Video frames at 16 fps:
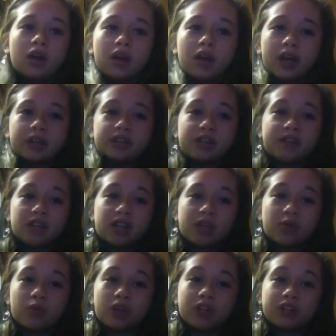Okay,
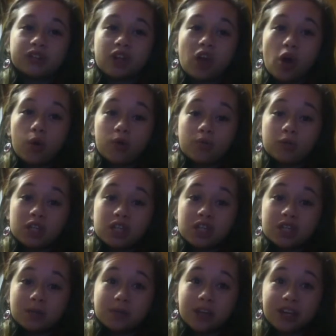17. What does
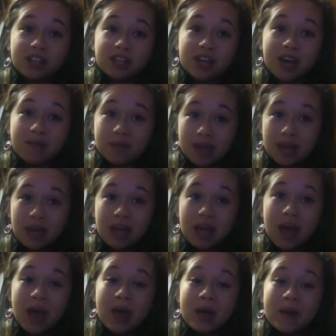OMGWHKP
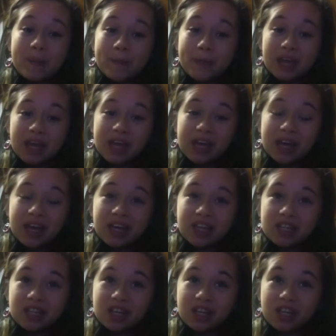mean
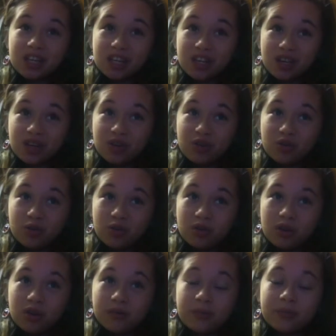to you?
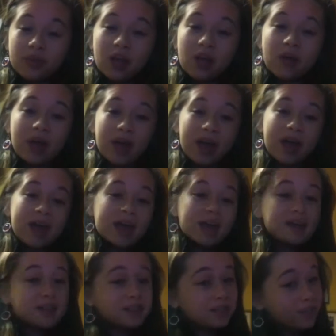Okay,
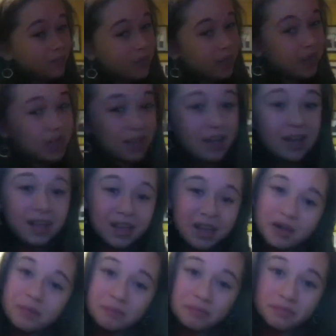to me
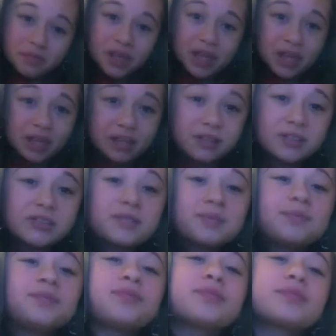it means,
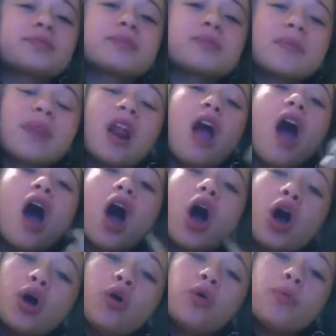
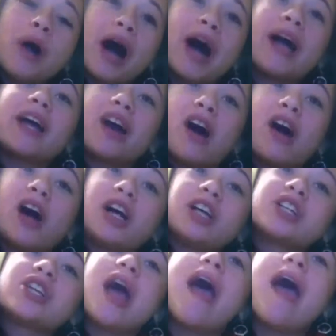oh my
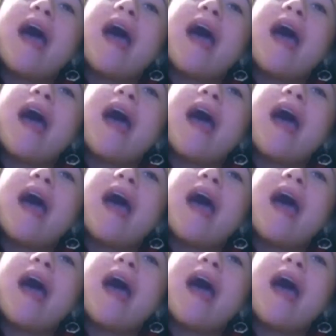gosh,